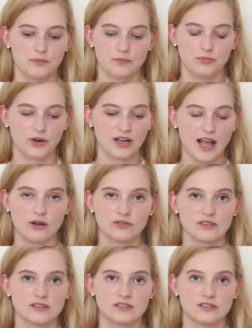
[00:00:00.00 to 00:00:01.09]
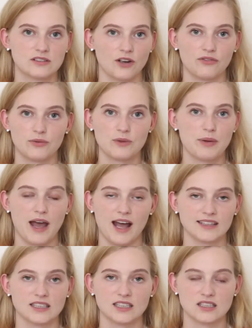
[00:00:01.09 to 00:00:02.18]
bring out stuff from the past
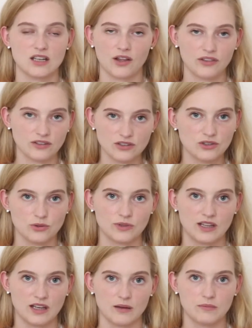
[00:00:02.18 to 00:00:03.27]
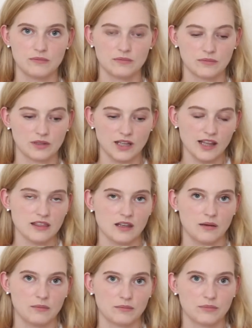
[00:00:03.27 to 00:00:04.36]
that has nothing to with them, let
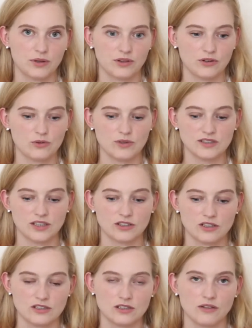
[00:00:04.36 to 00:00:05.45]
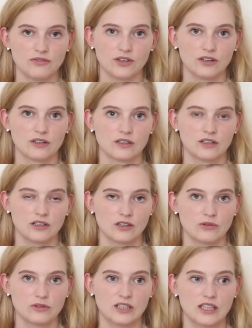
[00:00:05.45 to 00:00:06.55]
them. But they're the ones that are going to suffer. You
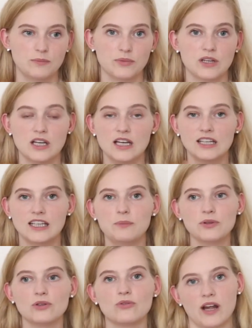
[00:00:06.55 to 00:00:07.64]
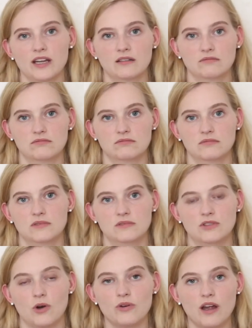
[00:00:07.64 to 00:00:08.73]
know, keep in the right.
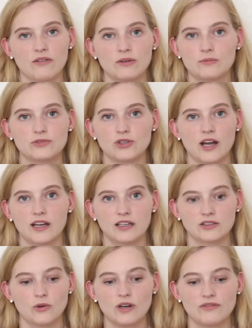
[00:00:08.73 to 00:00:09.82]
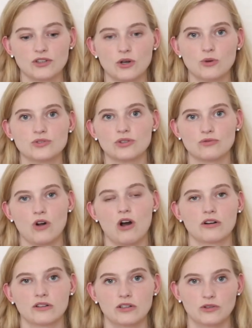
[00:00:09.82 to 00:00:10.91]
Don't ever go to the wrong.
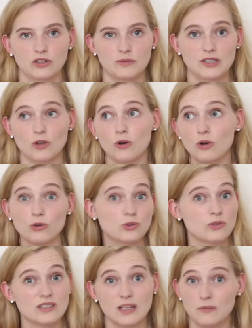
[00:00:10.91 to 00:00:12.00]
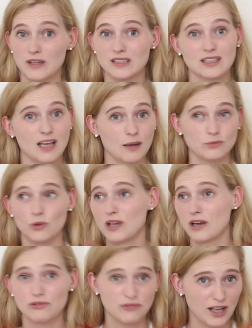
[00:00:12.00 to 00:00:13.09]
You know what I mean? Don't go do the same thing to them. Don't get
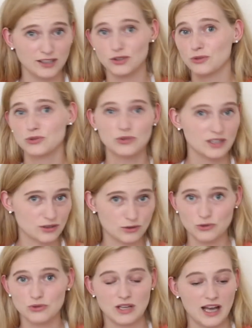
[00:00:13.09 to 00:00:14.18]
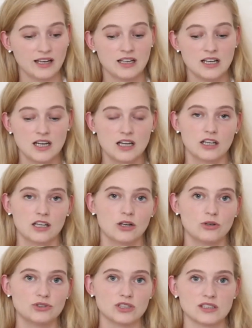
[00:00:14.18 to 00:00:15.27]
revenge. Don't do this. Don't do that. You know,
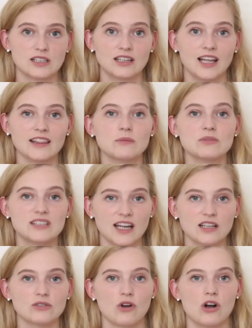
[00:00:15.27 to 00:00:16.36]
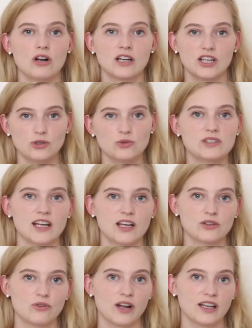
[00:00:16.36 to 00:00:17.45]
just let them stay in the wrong and you stay in the
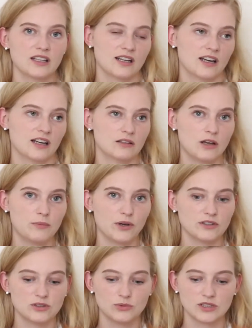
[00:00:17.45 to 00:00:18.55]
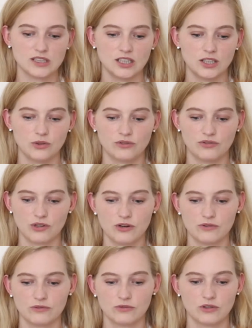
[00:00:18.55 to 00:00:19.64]
right, and abundance will continue to flow
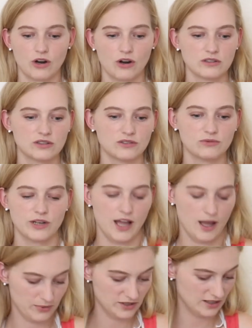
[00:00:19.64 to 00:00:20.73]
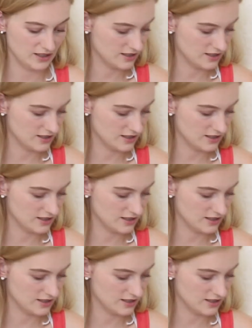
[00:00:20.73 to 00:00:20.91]
regardless of what happens in this